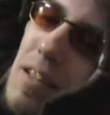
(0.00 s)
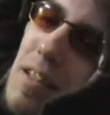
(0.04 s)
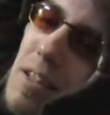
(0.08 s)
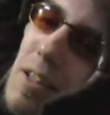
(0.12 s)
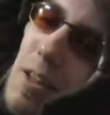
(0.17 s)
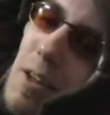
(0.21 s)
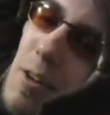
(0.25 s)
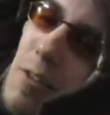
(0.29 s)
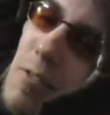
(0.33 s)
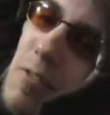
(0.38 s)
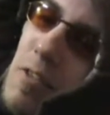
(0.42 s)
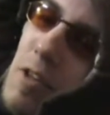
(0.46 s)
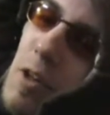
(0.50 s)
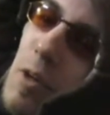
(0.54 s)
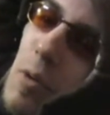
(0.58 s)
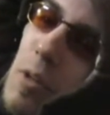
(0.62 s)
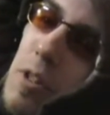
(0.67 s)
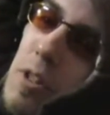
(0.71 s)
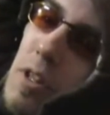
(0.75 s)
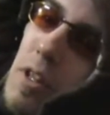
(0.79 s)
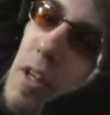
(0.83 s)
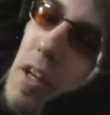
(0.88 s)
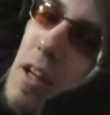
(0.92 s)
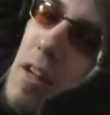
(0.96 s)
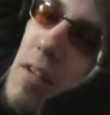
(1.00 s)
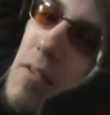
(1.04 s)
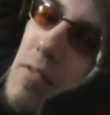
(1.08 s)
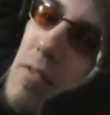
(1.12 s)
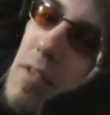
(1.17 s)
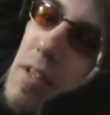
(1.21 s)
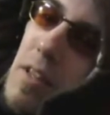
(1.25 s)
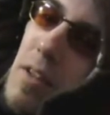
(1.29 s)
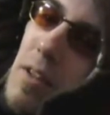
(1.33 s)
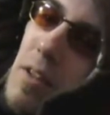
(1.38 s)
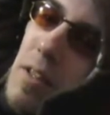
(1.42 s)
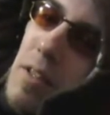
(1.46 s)
You know, feel what you got to
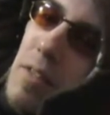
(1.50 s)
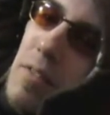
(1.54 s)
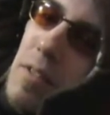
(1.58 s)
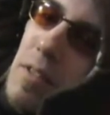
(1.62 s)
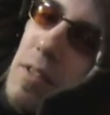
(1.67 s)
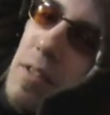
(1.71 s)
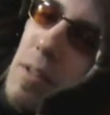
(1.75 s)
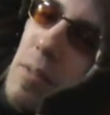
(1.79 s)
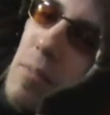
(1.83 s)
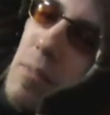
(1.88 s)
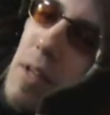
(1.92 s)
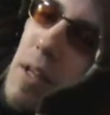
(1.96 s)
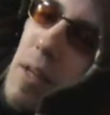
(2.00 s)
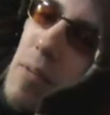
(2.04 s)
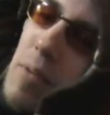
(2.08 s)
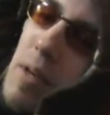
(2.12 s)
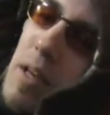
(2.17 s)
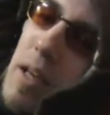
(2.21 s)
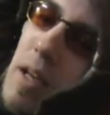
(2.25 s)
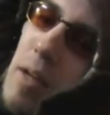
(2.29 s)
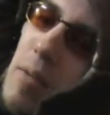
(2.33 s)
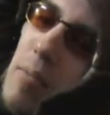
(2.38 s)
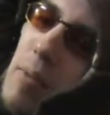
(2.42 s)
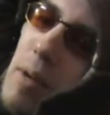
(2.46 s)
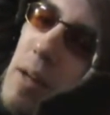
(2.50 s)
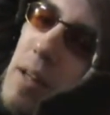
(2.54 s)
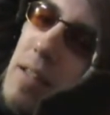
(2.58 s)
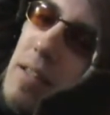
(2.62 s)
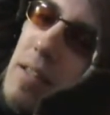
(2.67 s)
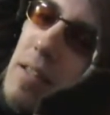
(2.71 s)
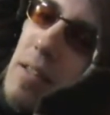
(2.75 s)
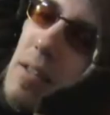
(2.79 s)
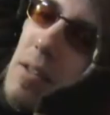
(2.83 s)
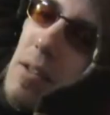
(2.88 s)
feel if it's something big, but